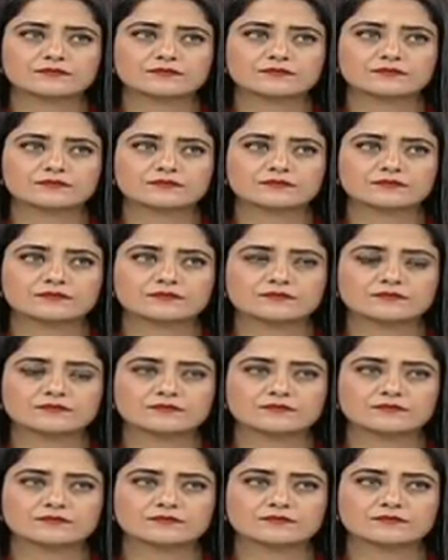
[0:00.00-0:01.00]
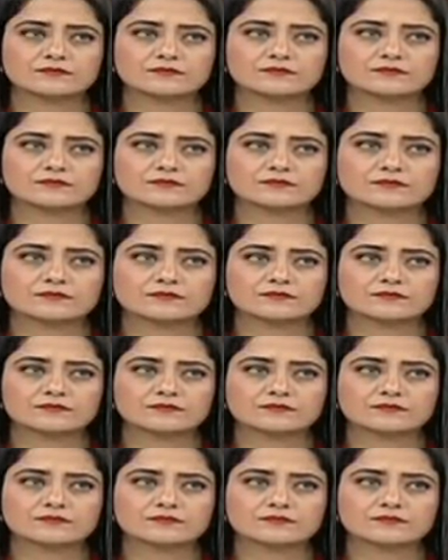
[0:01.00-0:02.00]

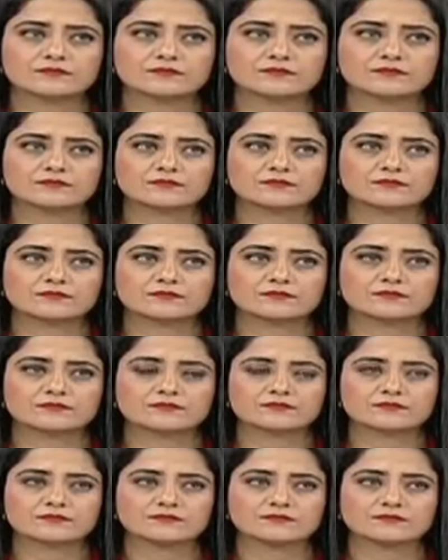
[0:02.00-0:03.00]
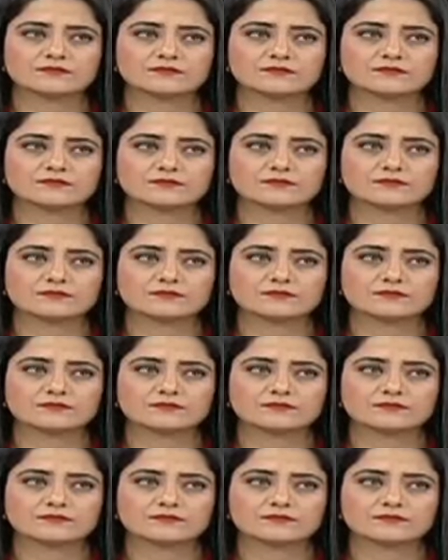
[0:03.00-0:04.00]

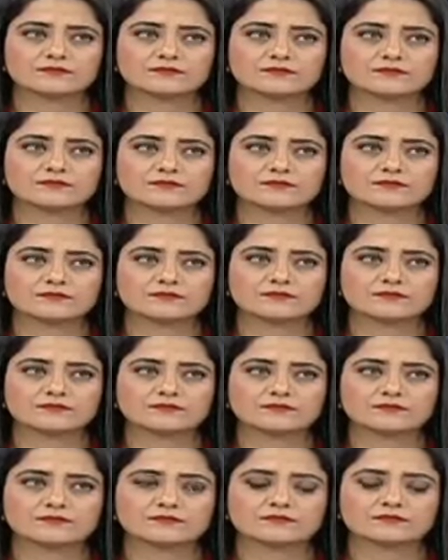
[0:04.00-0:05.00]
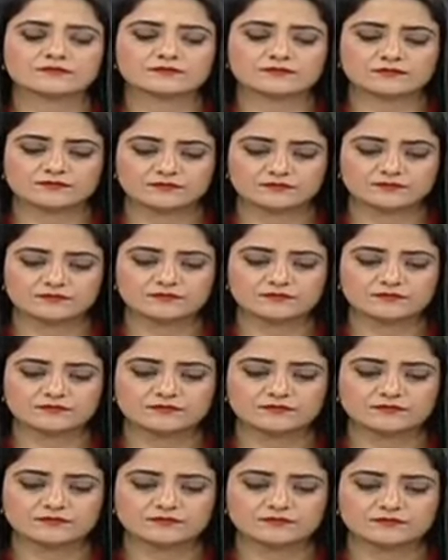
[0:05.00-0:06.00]

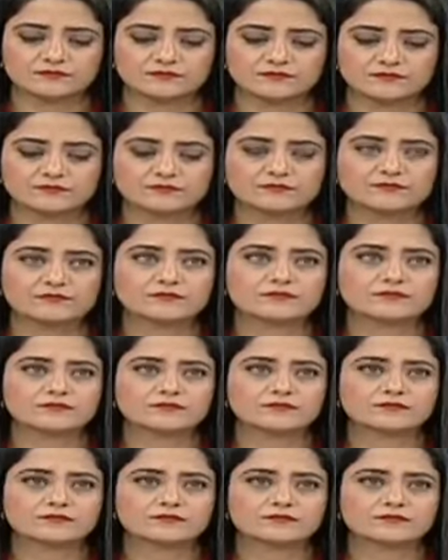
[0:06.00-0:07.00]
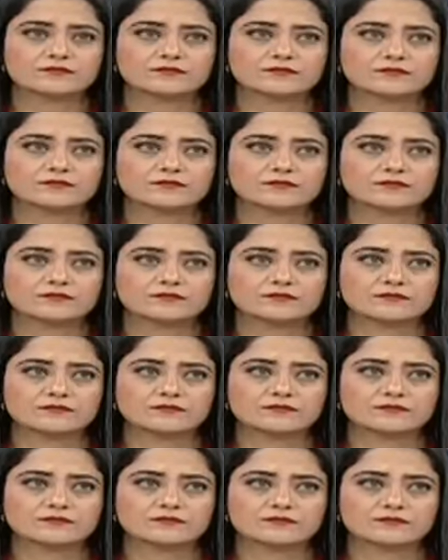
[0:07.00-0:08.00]
The person shown says nothing.